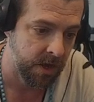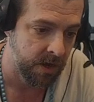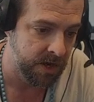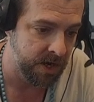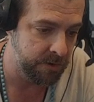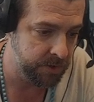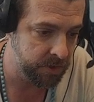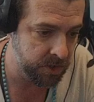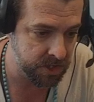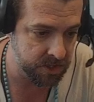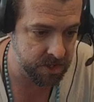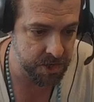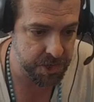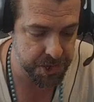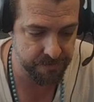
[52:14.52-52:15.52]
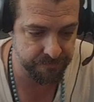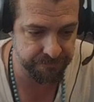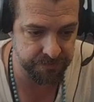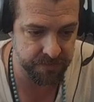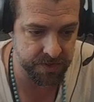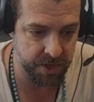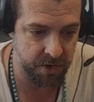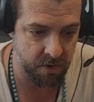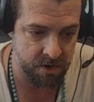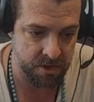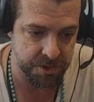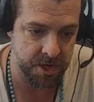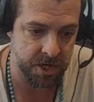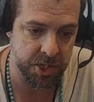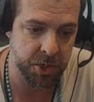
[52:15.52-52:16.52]
And if we look at this, that the
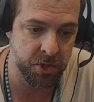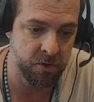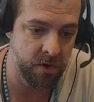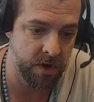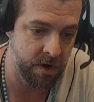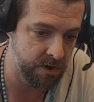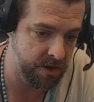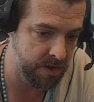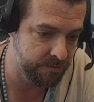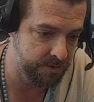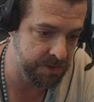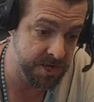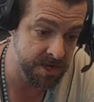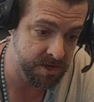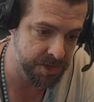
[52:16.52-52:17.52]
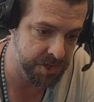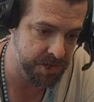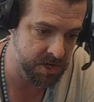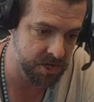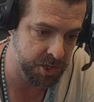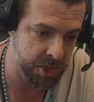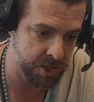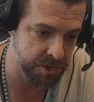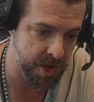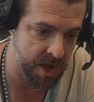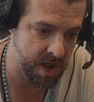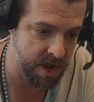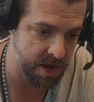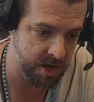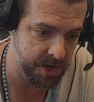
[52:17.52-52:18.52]
cross-sectional area of a disk is just
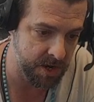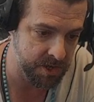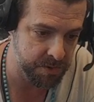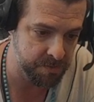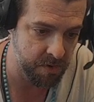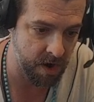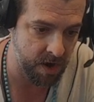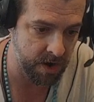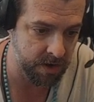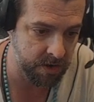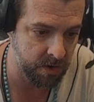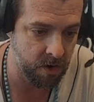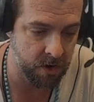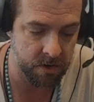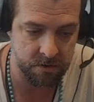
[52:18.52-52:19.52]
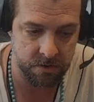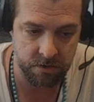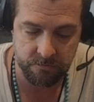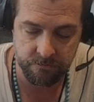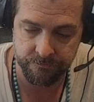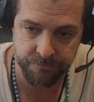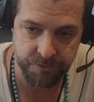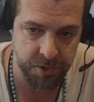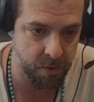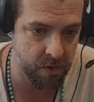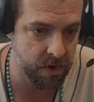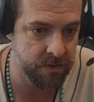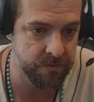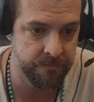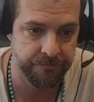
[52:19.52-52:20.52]
A times pi r
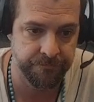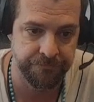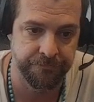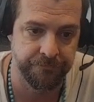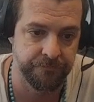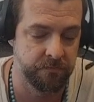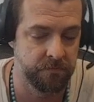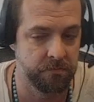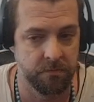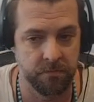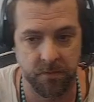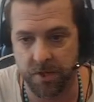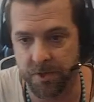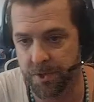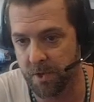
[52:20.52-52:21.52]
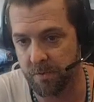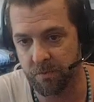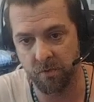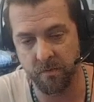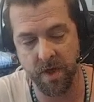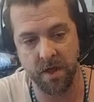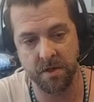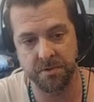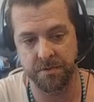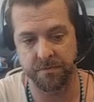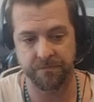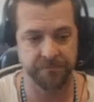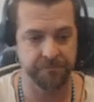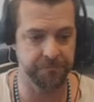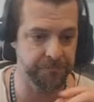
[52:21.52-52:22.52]
squared. Simple
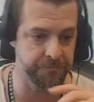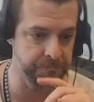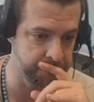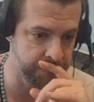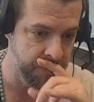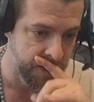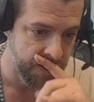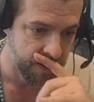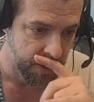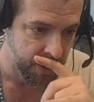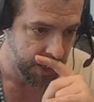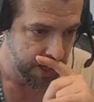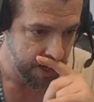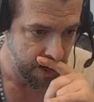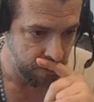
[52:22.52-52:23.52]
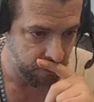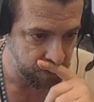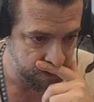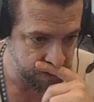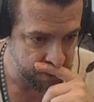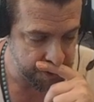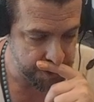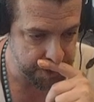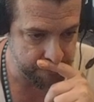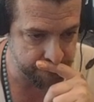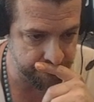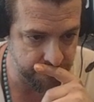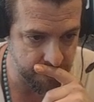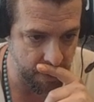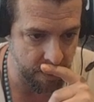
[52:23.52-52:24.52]
math. Look at this.
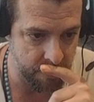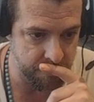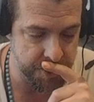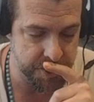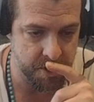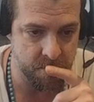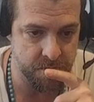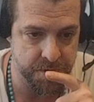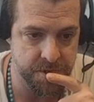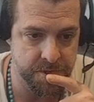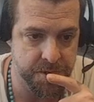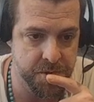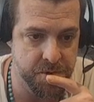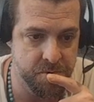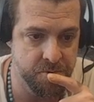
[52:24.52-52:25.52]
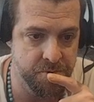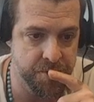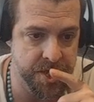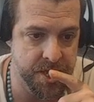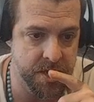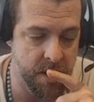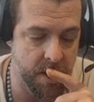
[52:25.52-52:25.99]
This goes into the